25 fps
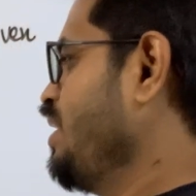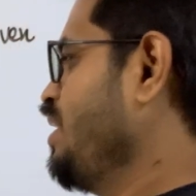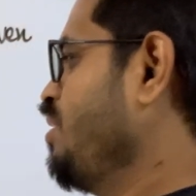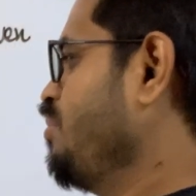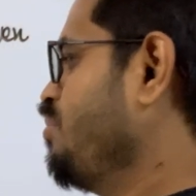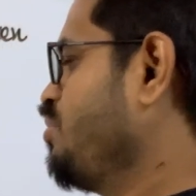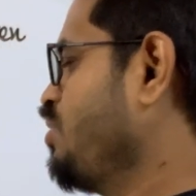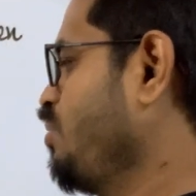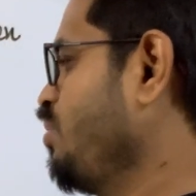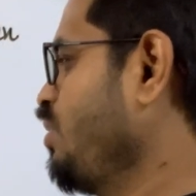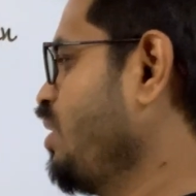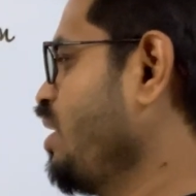
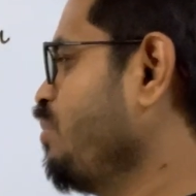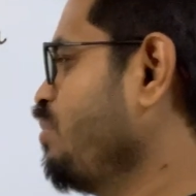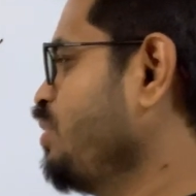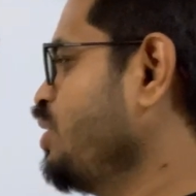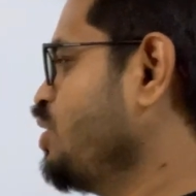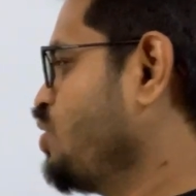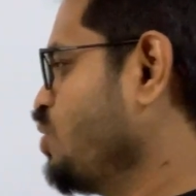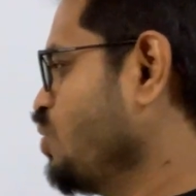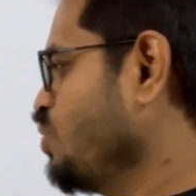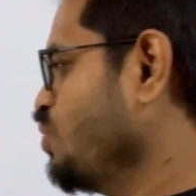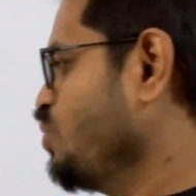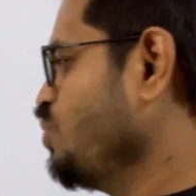Problem number
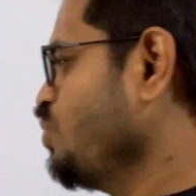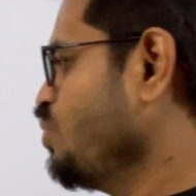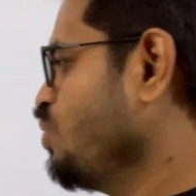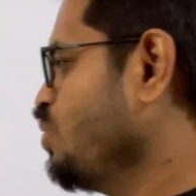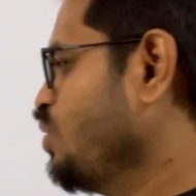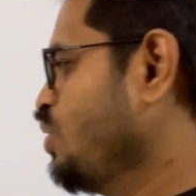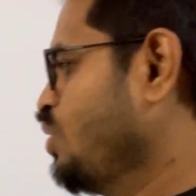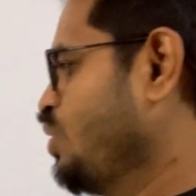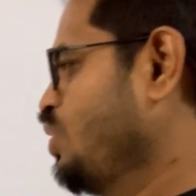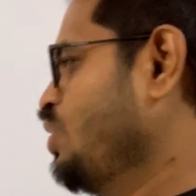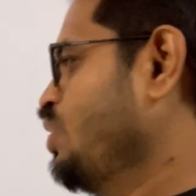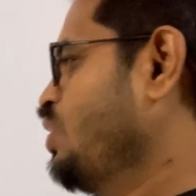2,
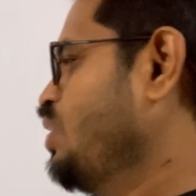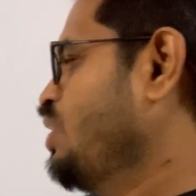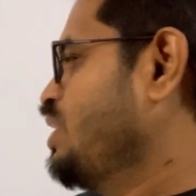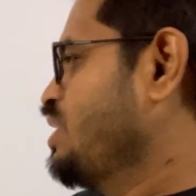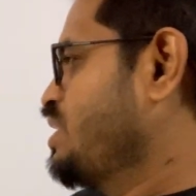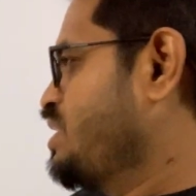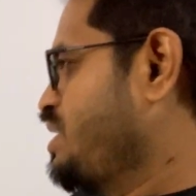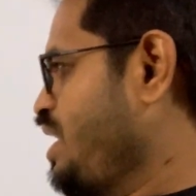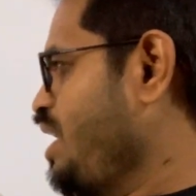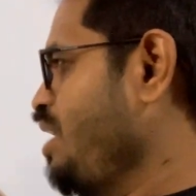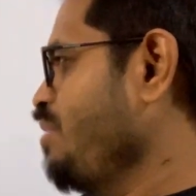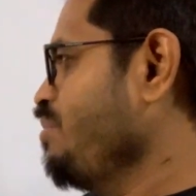
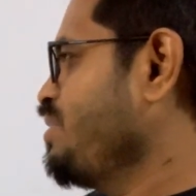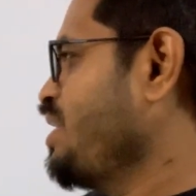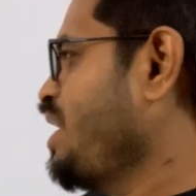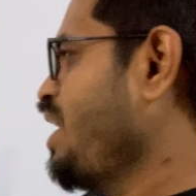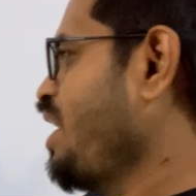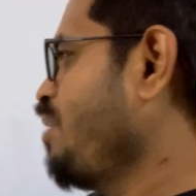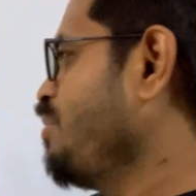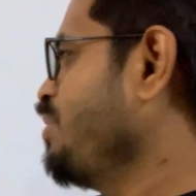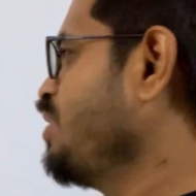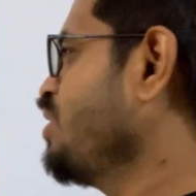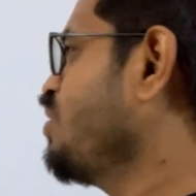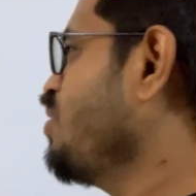same
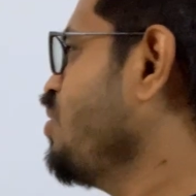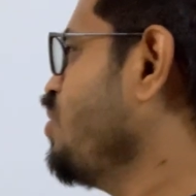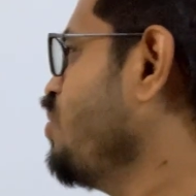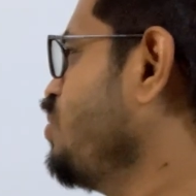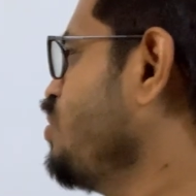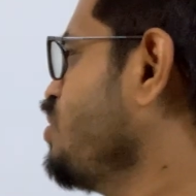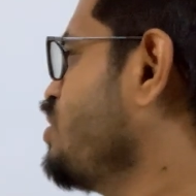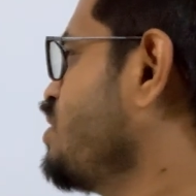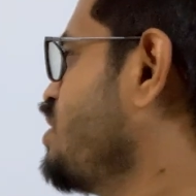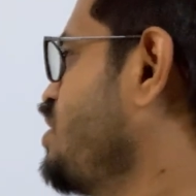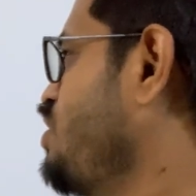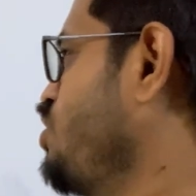dihybrid
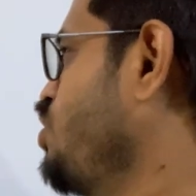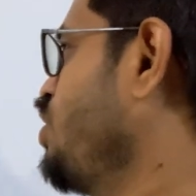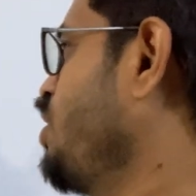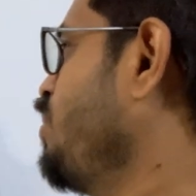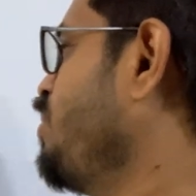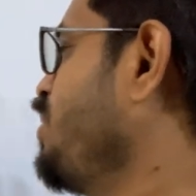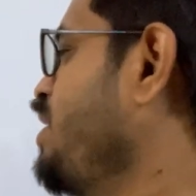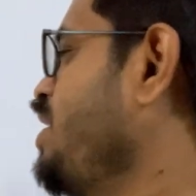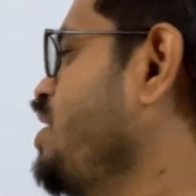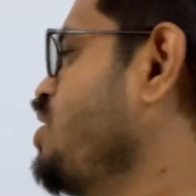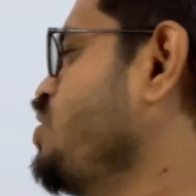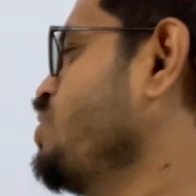cross
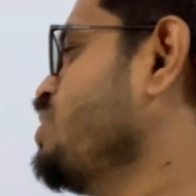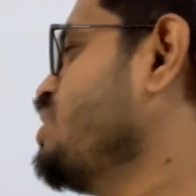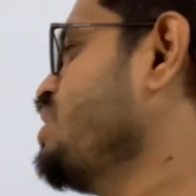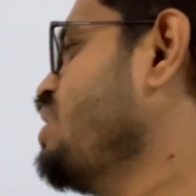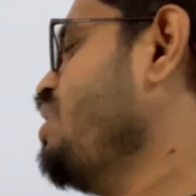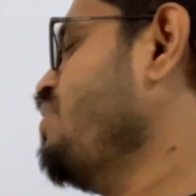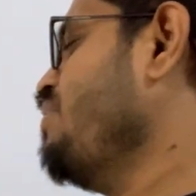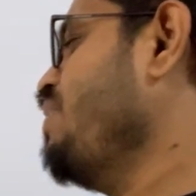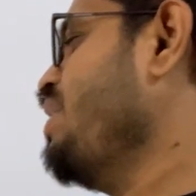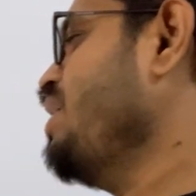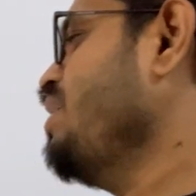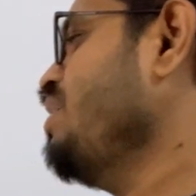genotypic ratio is
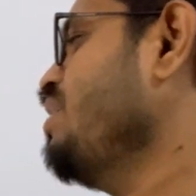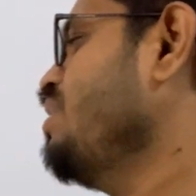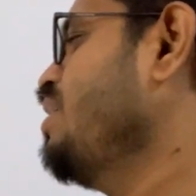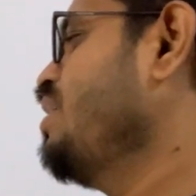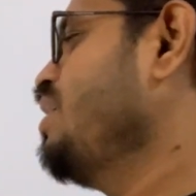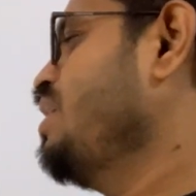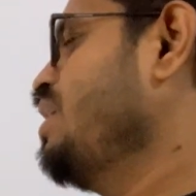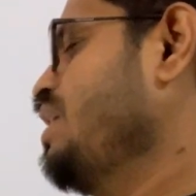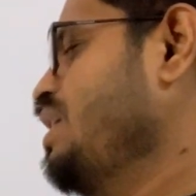given